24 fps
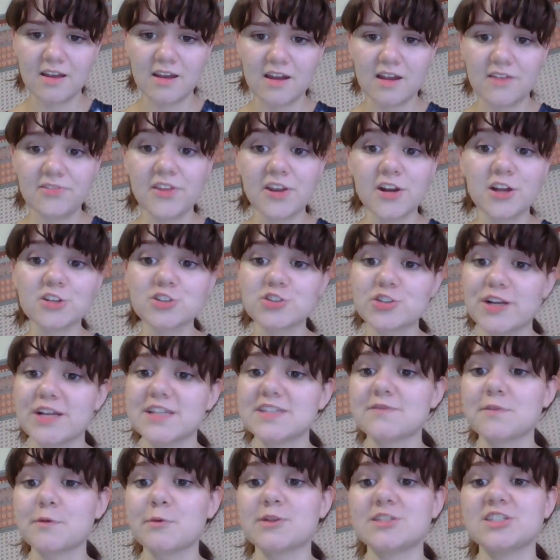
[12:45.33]
Then I'll
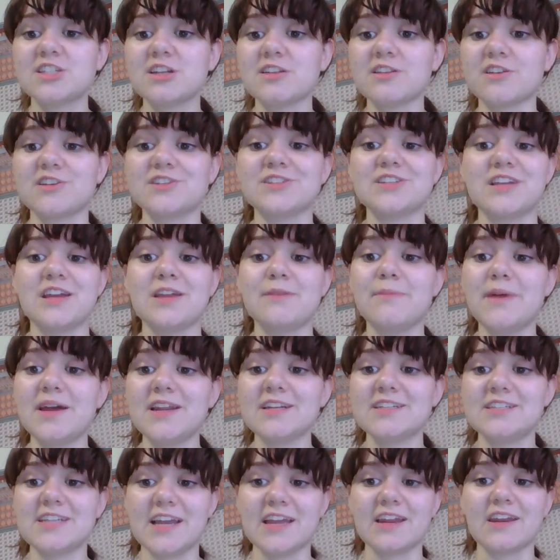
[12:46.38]
transfer what she learned in
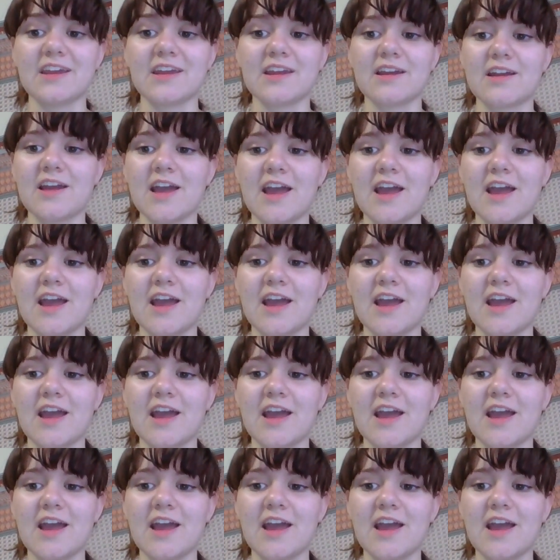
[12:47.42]
meditating